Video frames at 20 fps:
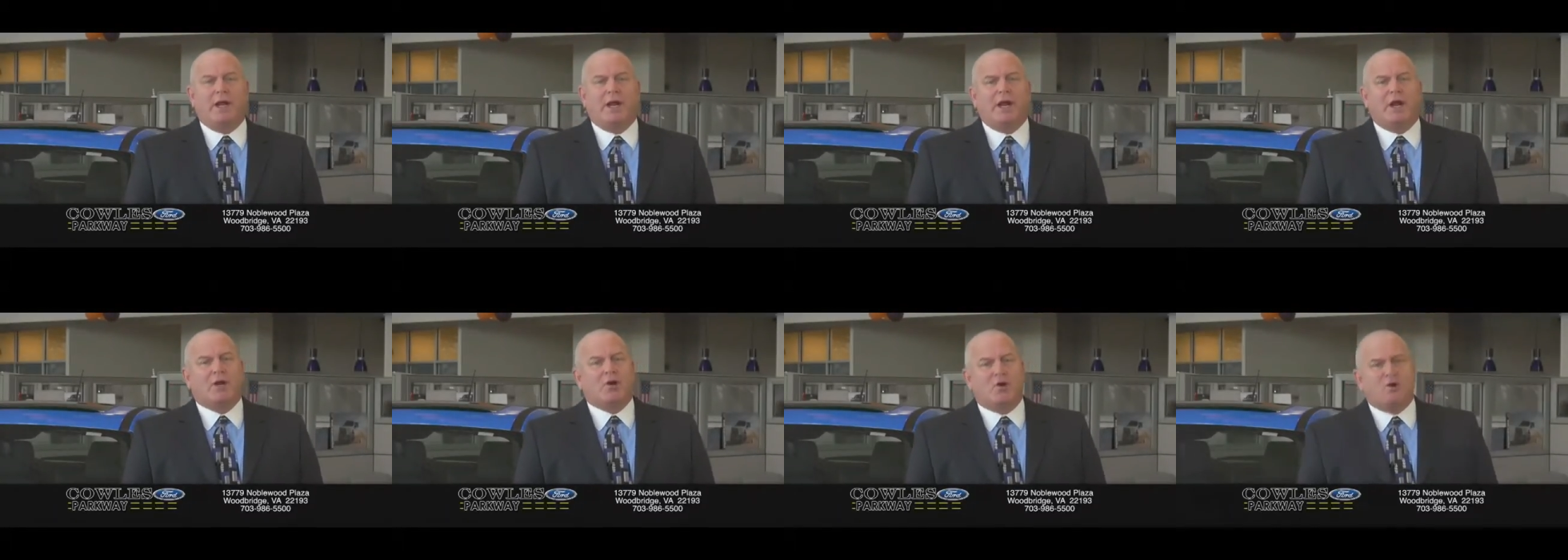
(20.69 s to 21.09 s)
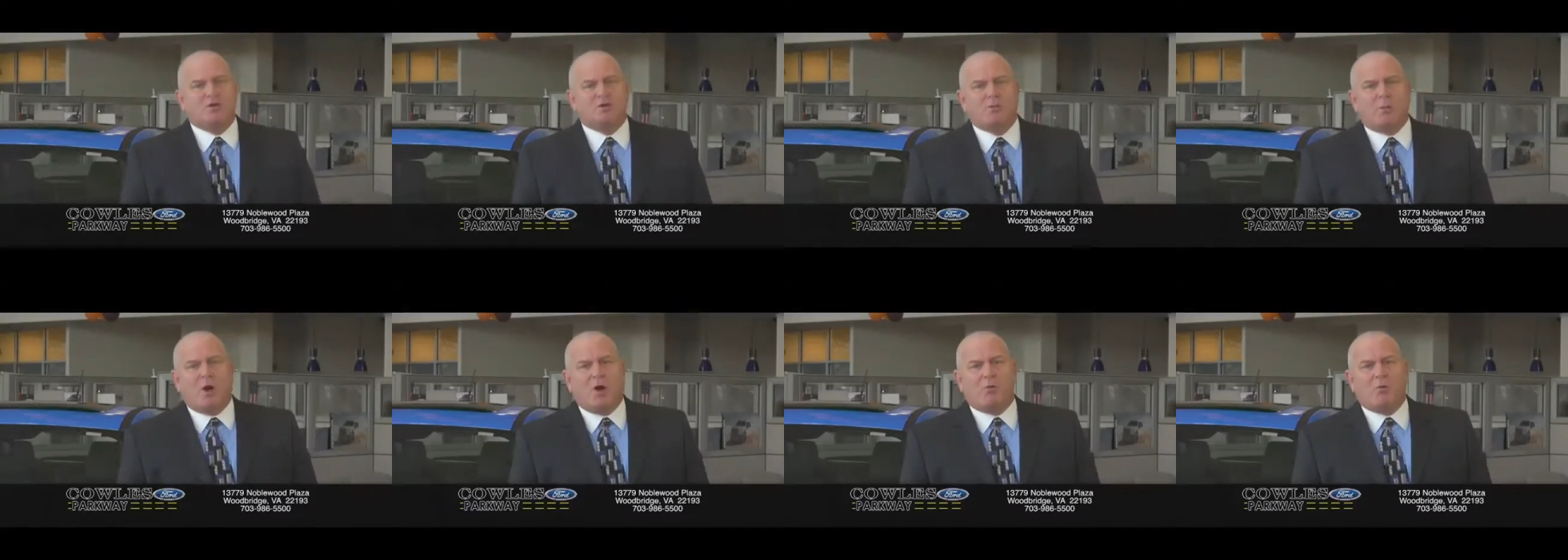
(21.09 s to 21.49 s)
At
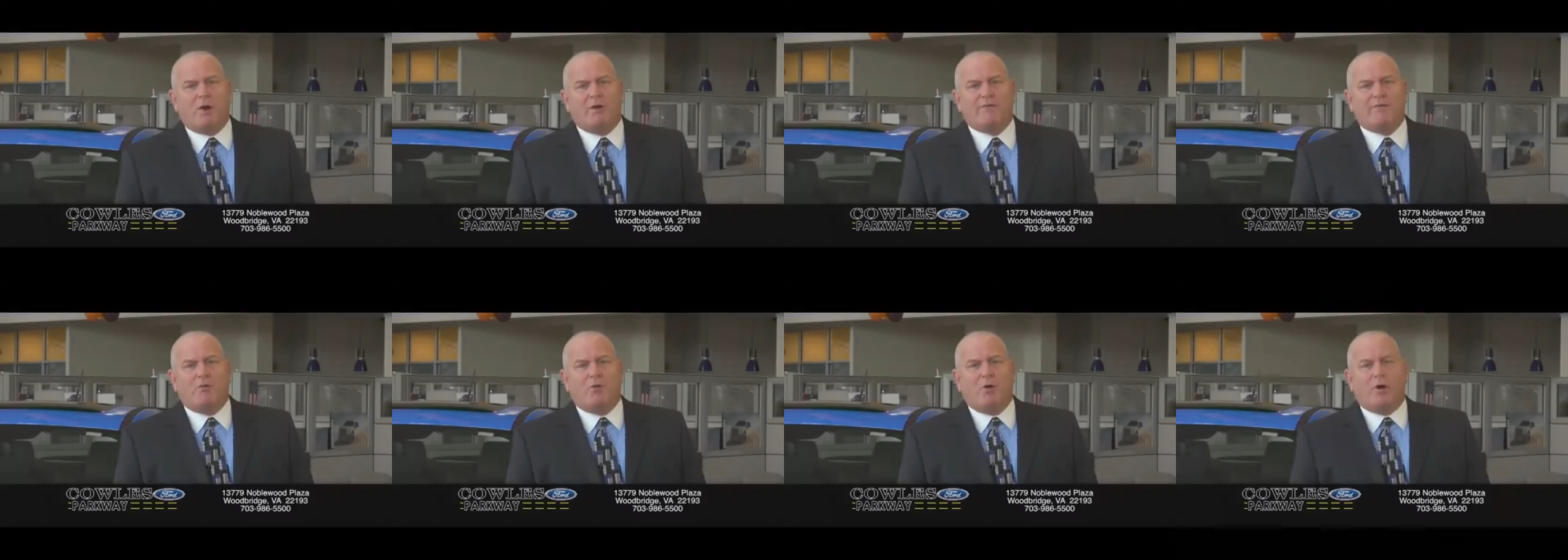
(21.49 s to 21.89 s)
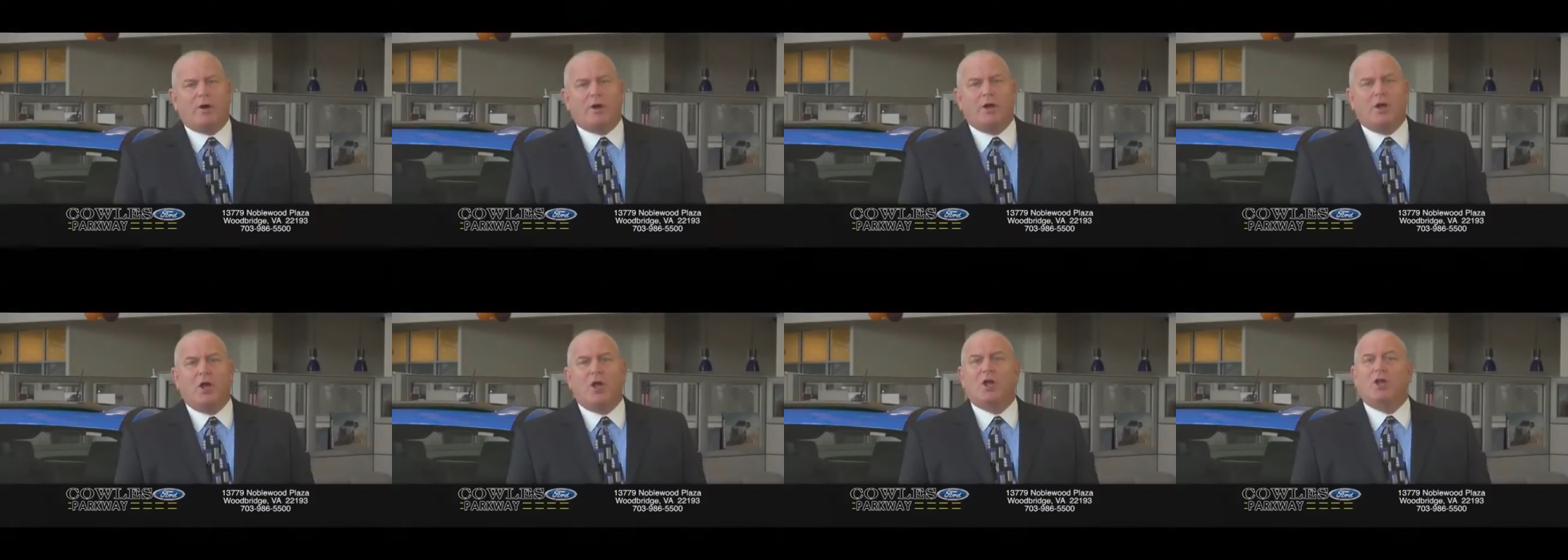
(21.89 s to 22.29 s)
Cowles Parkway
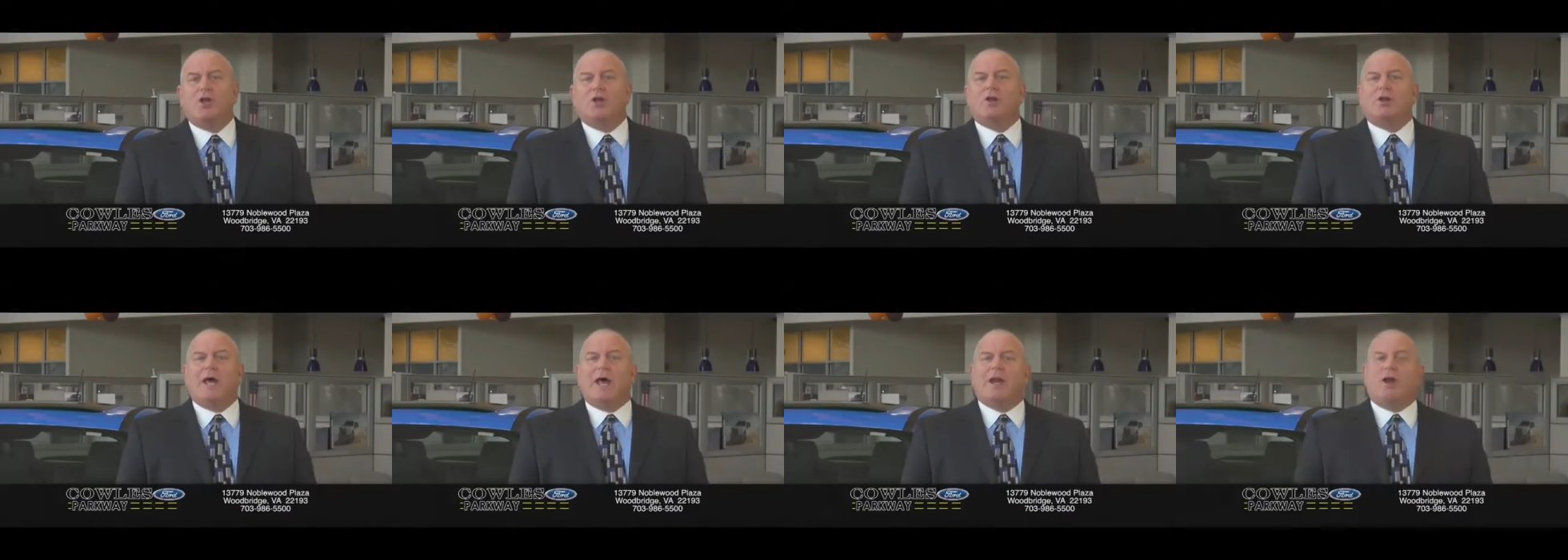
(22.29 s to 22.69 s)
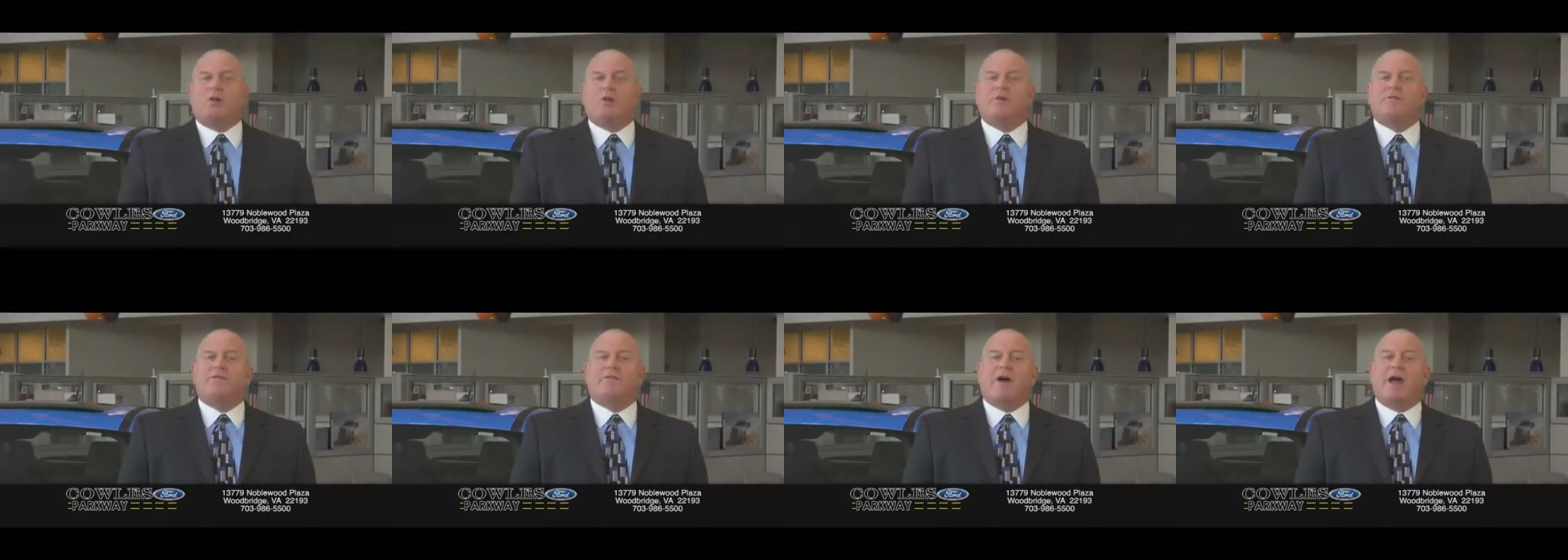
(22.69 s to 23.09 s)
Ford, you'll not
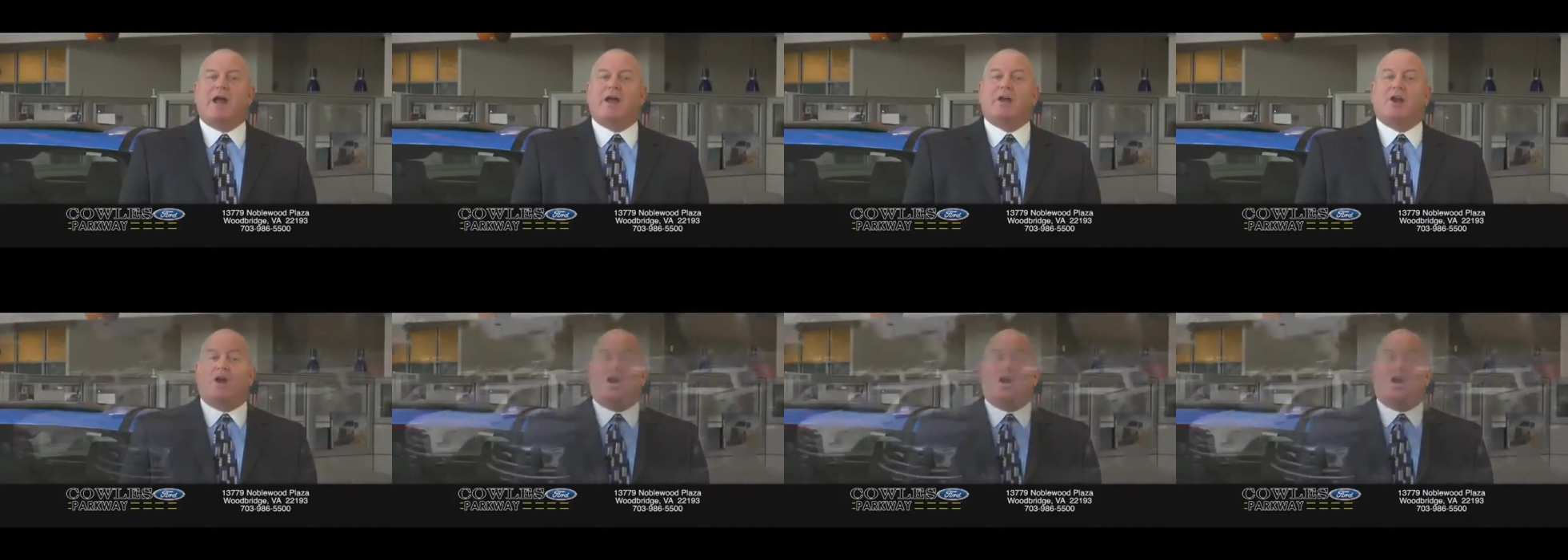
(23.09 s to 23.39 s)
only find